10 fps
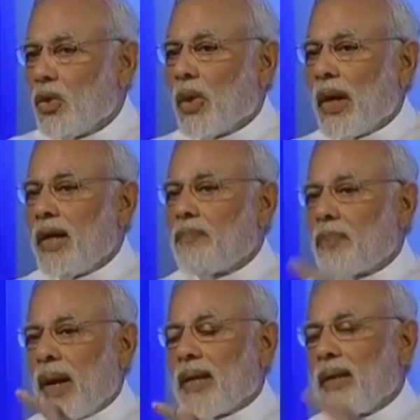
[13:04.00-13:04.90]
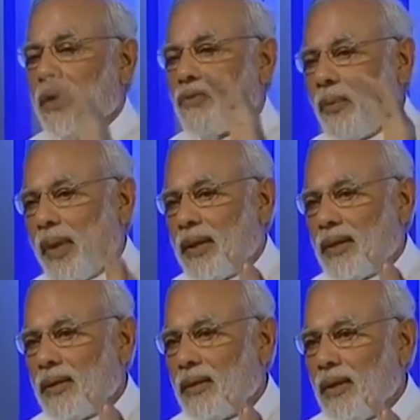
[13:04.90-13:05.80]
to get pregnant women
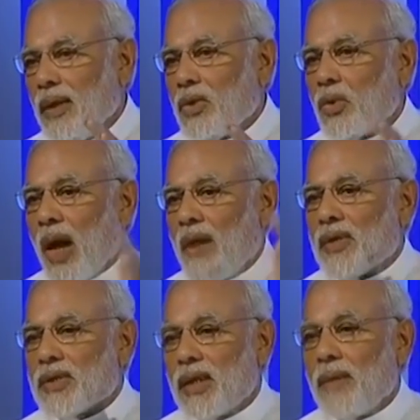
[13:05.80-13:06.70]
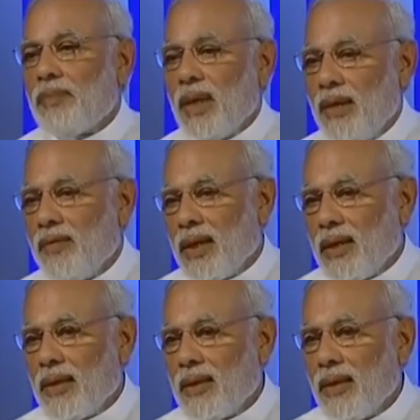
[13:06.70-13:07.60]
to have a safe
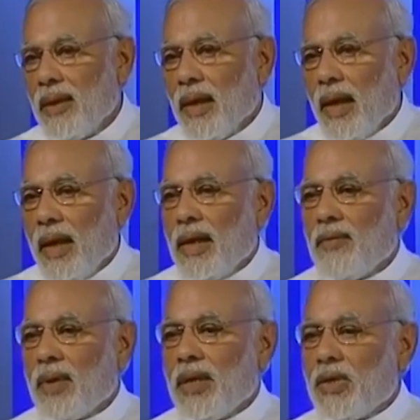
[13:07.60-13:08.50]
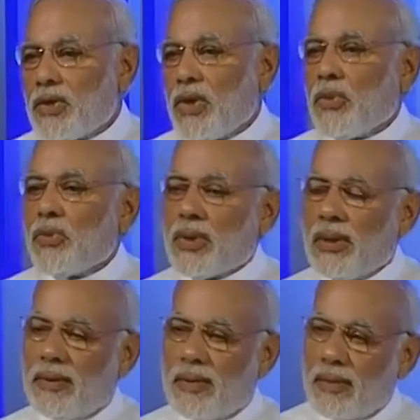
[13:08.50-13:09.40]
delivery in our
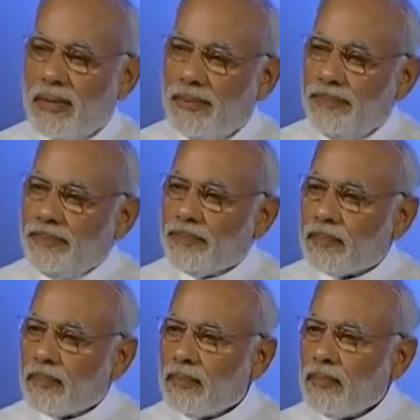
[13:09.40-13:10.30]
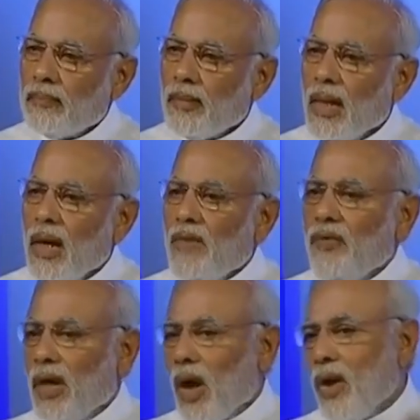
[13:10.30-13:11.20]
institutions. We